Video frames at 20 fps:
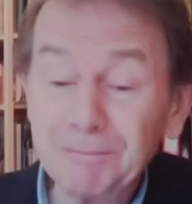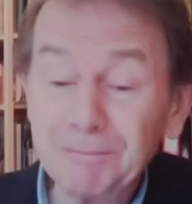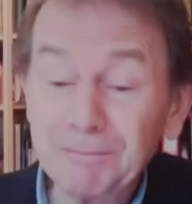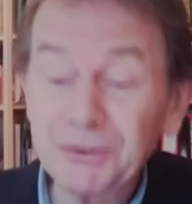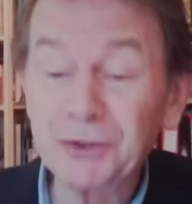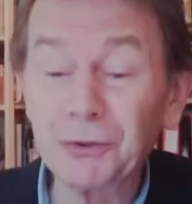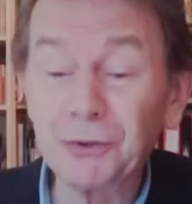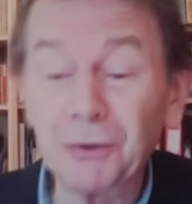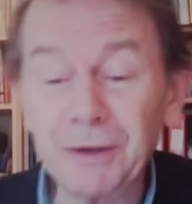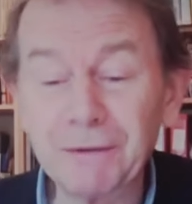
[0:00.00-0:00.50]

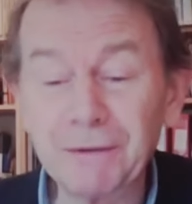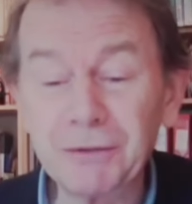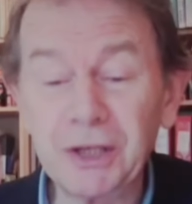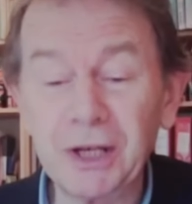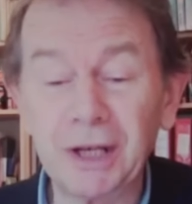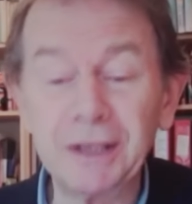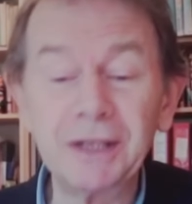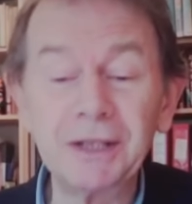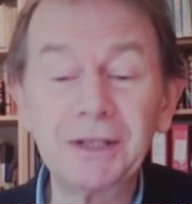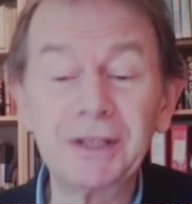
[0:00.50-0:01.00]
story of
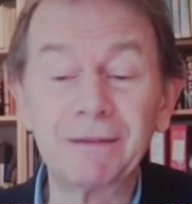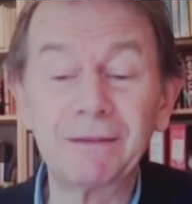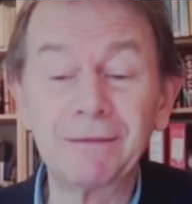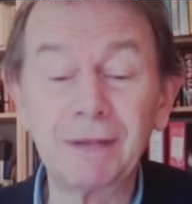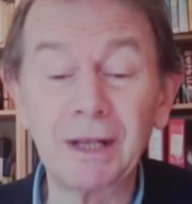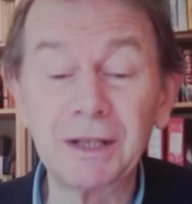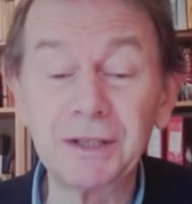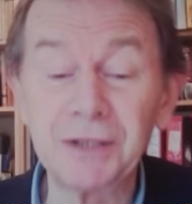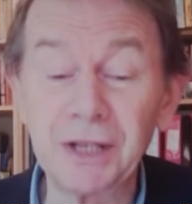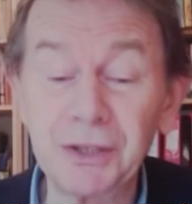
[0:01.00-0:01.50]
Chinese
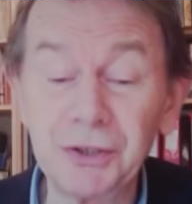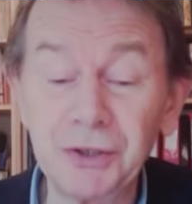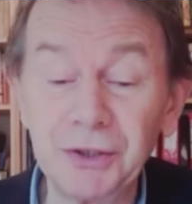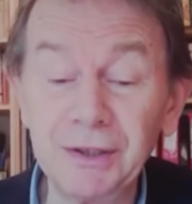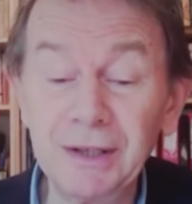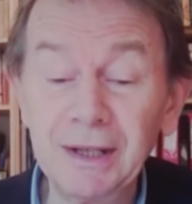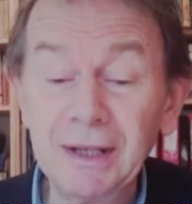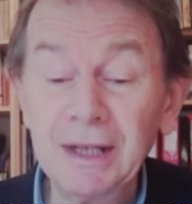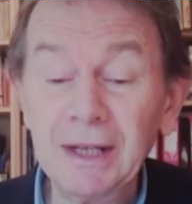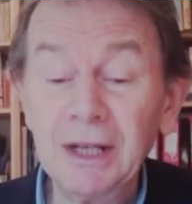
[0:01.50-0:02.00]

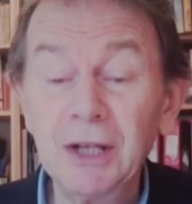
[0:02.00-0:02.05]
civilization